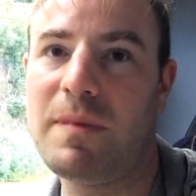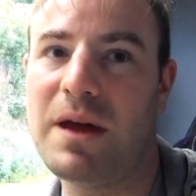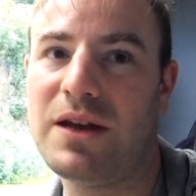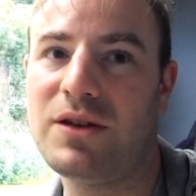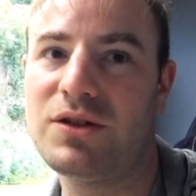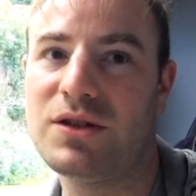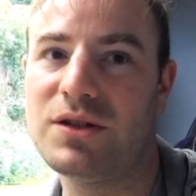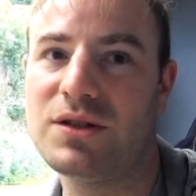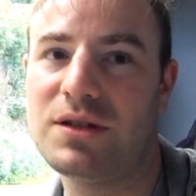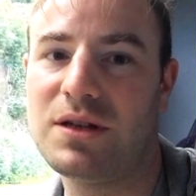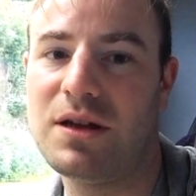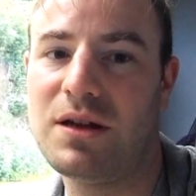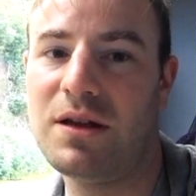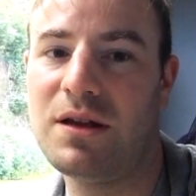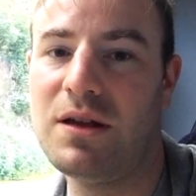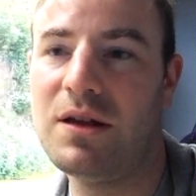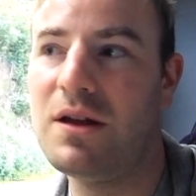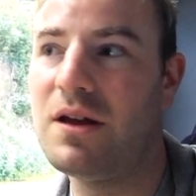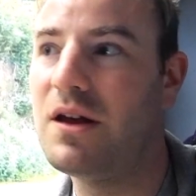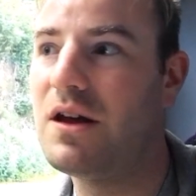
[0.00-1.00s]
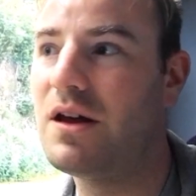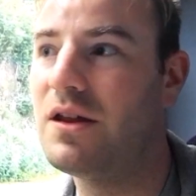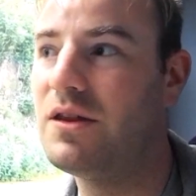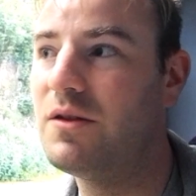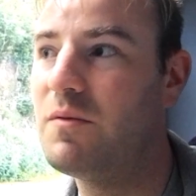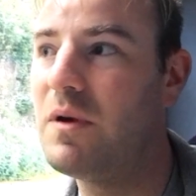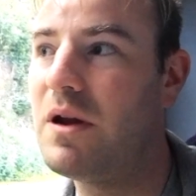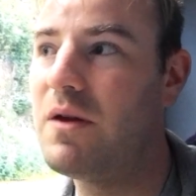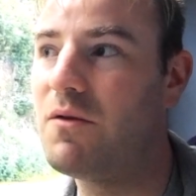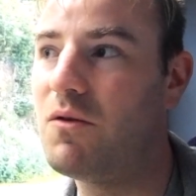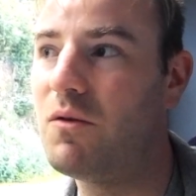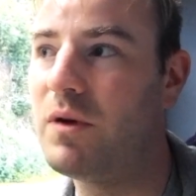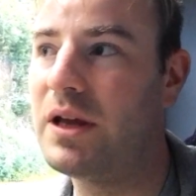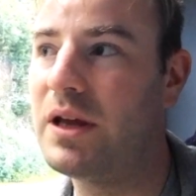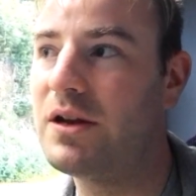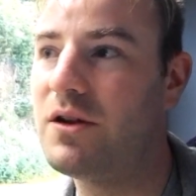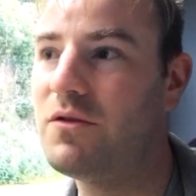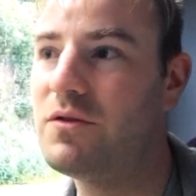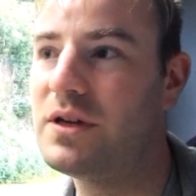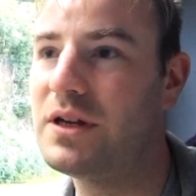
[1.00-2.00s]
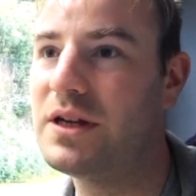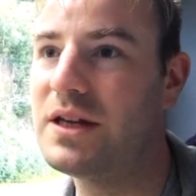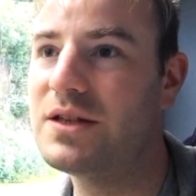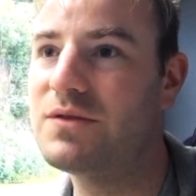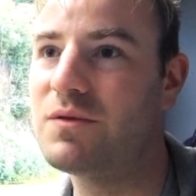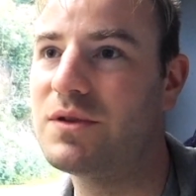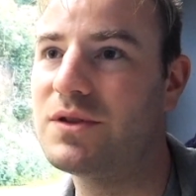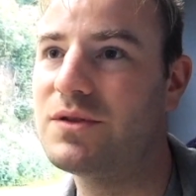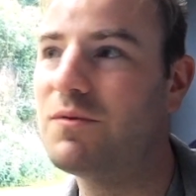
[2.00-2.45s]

Manchester and the Wirral, including this one.